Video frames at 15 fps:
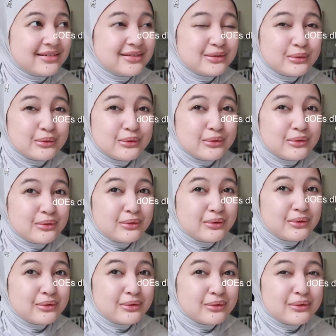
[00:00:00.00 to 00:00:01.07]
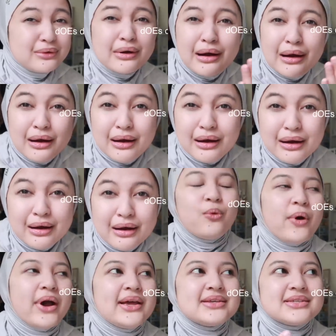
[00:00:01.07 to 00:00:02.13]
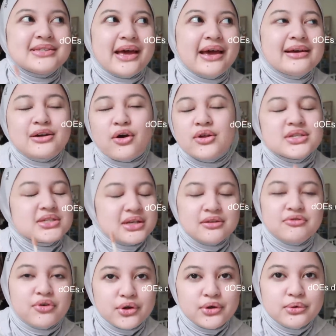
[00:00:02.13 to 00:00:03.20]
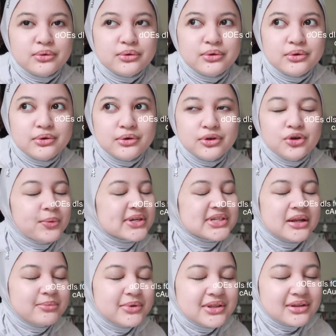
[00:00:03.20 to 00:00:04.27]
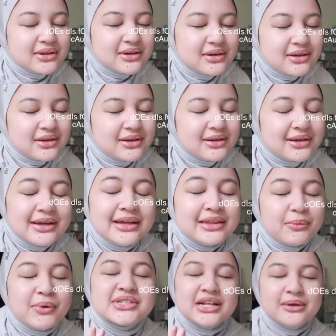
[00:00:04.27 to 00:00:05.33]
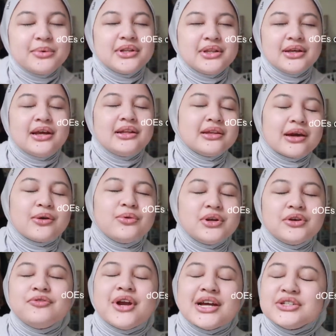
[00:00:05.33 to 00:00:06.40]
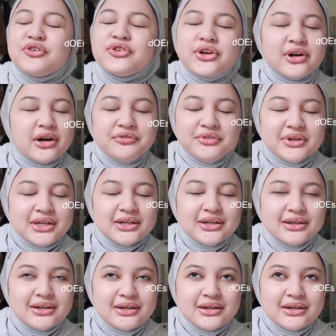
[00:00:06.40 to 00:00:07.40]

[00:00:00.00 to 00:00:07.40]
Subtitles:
So, why is that a concern for you? You bukan celebrity. Kita bukan celebrity. Kita tak guna flash photography.